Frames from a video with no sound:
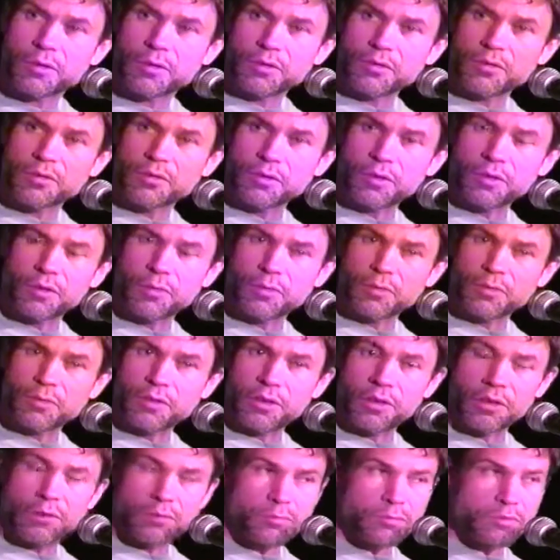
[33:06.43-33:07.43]
soloists,
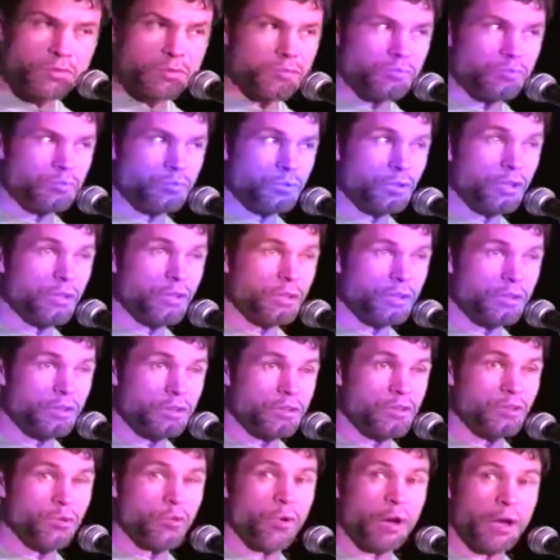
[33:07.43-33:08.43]
and it was really
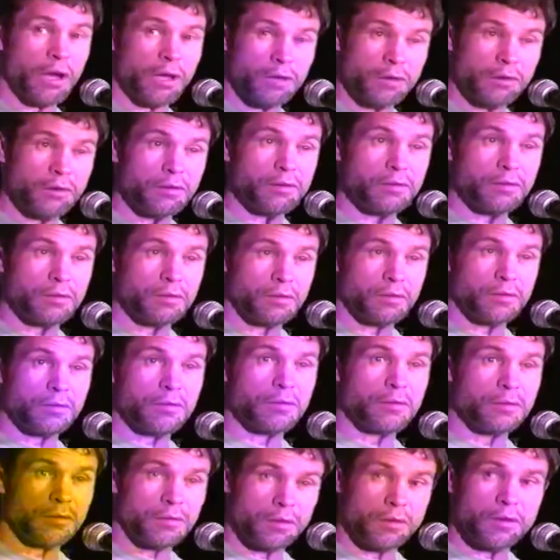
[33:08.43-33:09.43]
quite
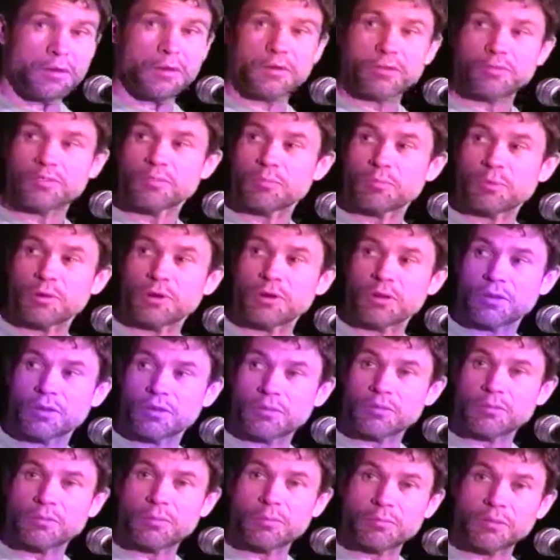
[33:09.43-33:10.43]
an
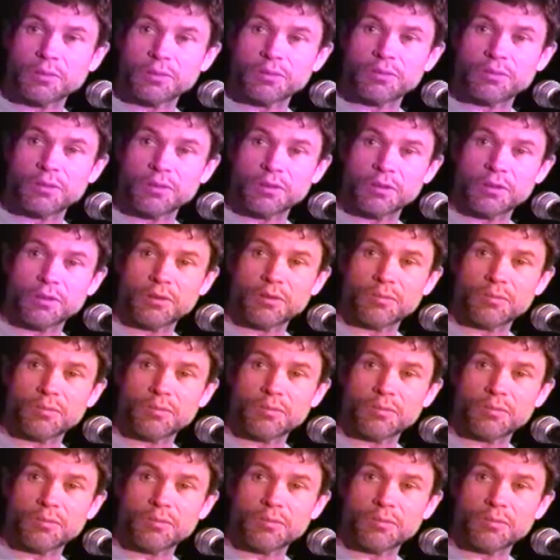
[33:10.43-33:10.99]
experience when we did it.